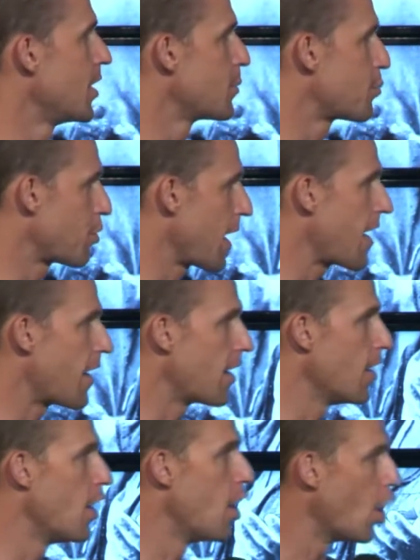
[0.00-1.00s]
prayer
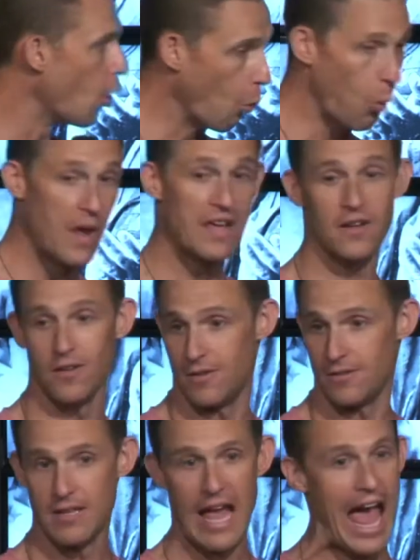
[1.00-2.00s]
will,
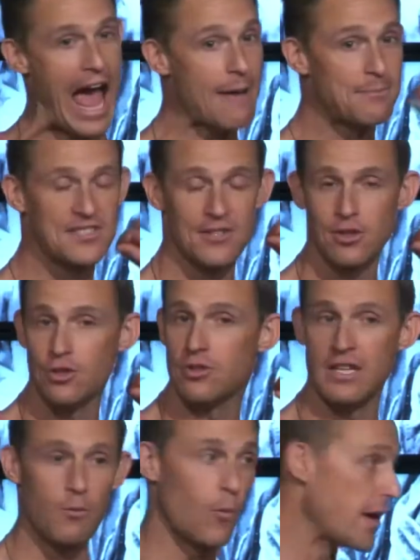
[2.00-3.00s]

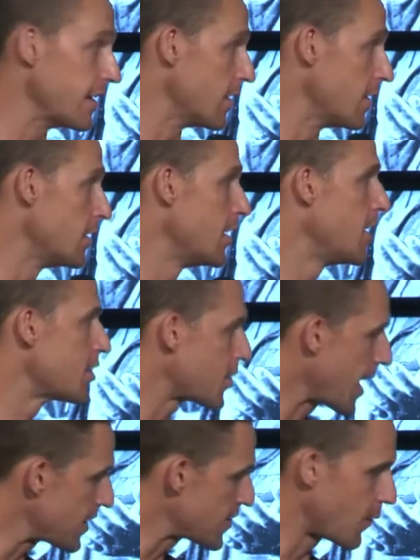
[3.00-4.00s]
absolutely will,
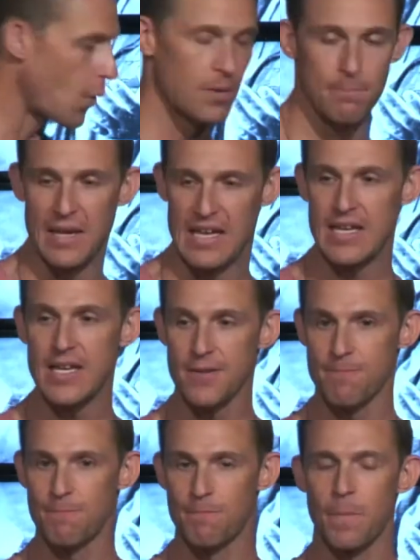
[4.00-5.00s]
transform me
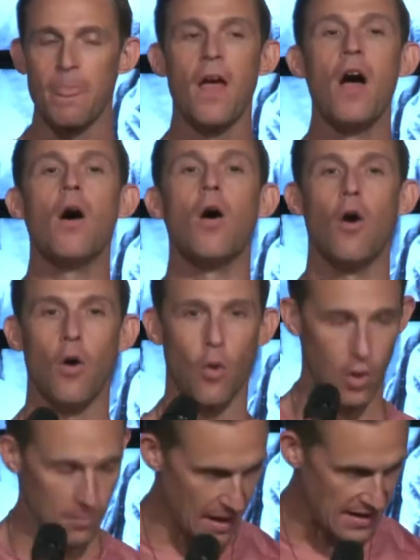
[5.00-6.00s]

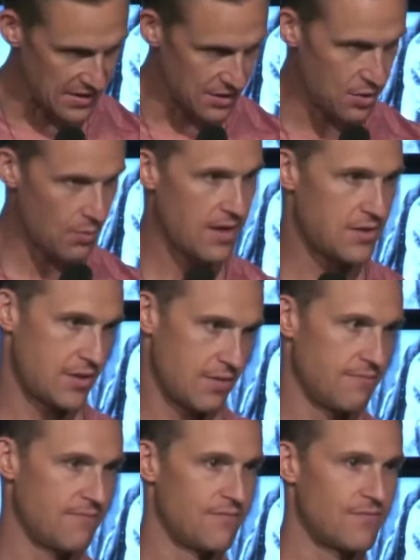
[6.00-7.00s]
or my situation.
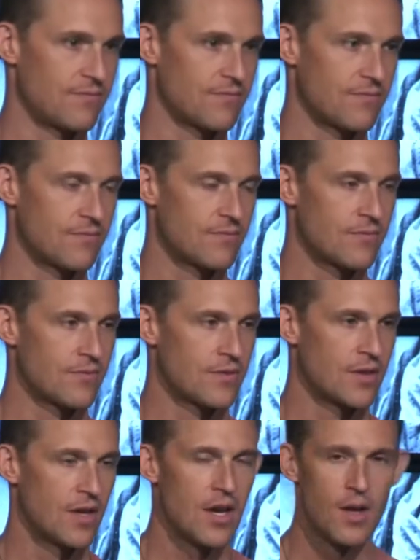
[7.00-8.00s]

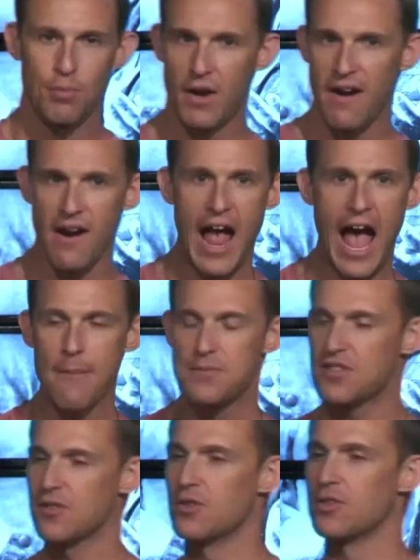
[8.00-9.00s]
Prayer
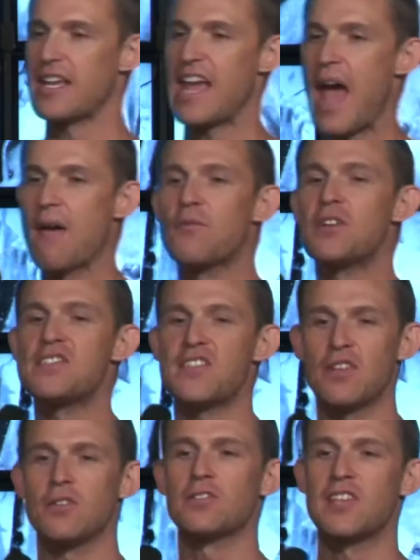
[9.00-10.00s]
absolutely, every
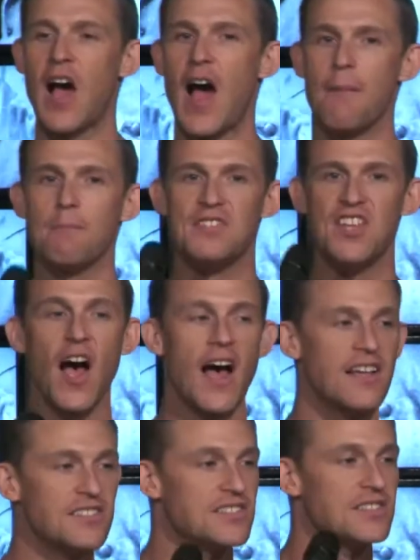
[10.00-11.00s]
single time,
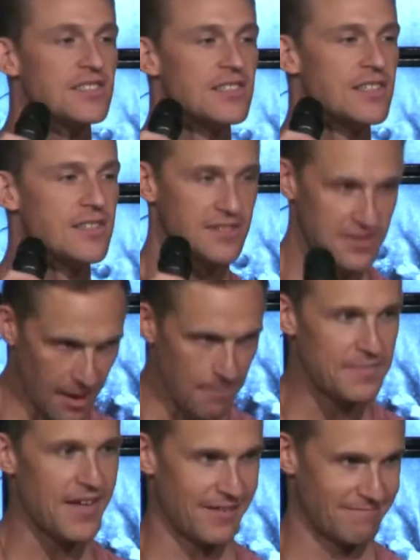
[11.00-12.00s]
does
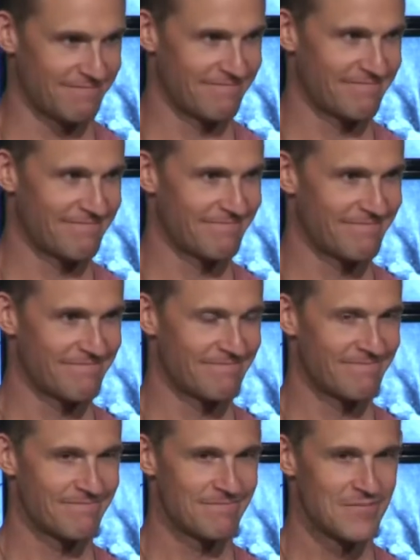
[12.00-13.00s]
something.
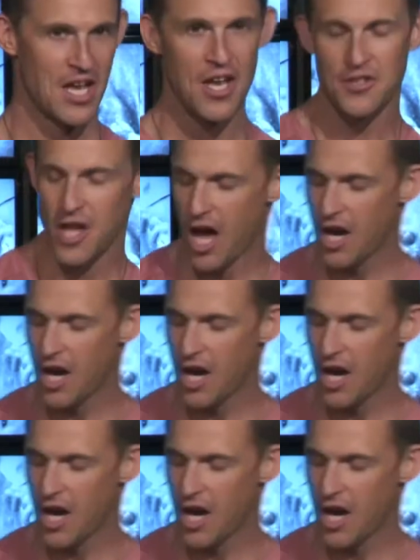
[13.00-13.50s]
Not